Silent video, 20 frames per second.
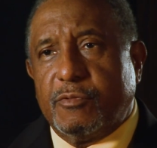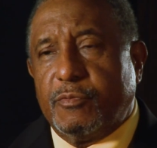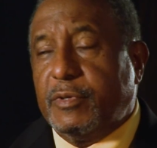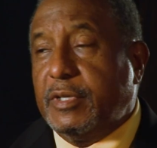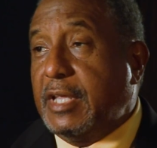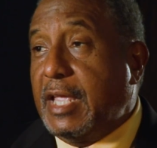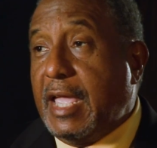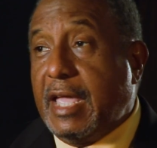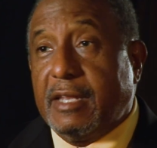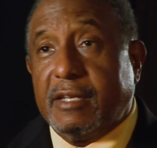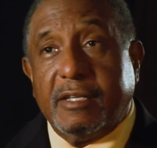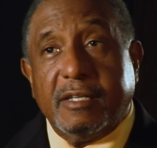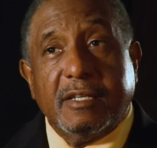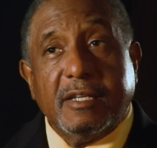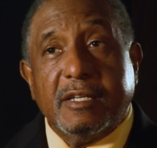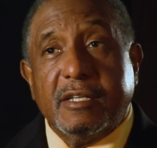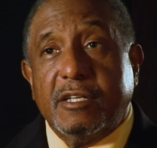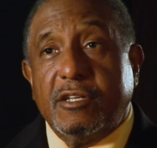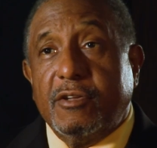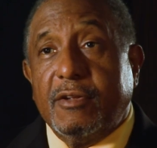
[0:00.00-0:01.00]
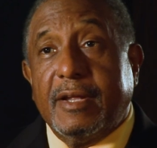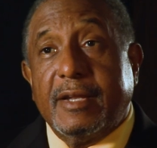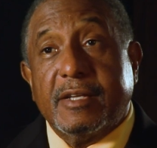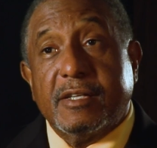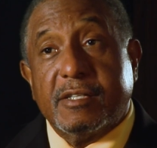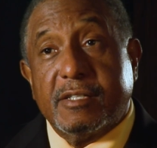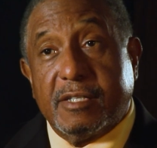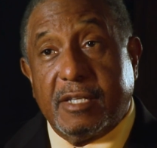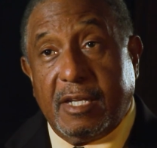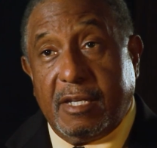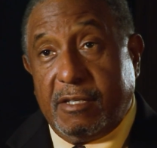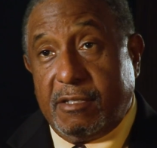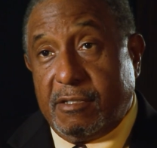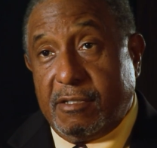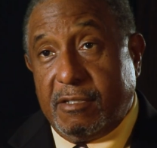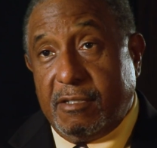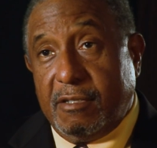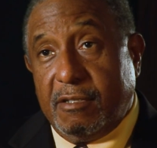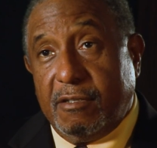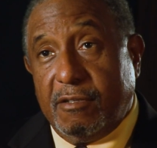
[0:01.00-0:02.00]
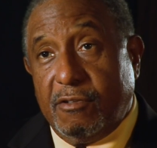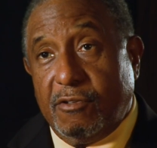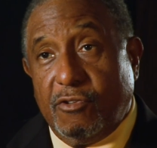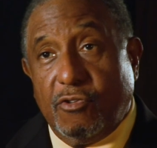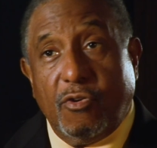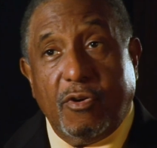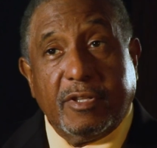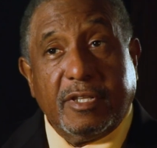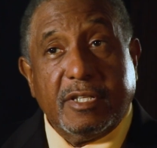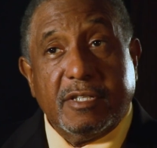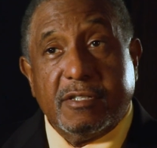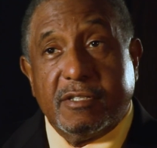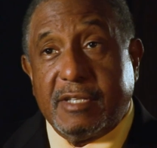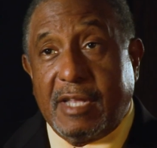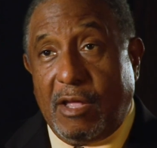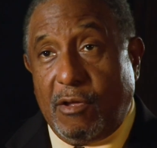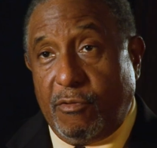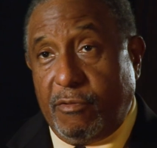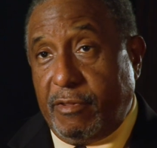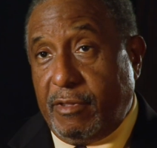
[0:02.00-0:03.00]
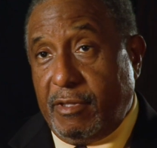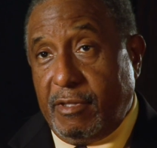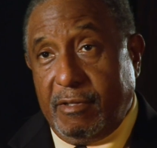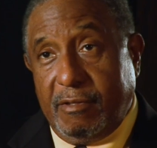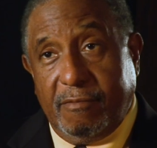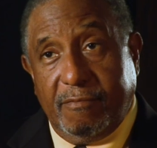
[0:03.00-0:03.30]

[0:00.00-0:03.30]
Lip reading: We had it in the United States, North and South.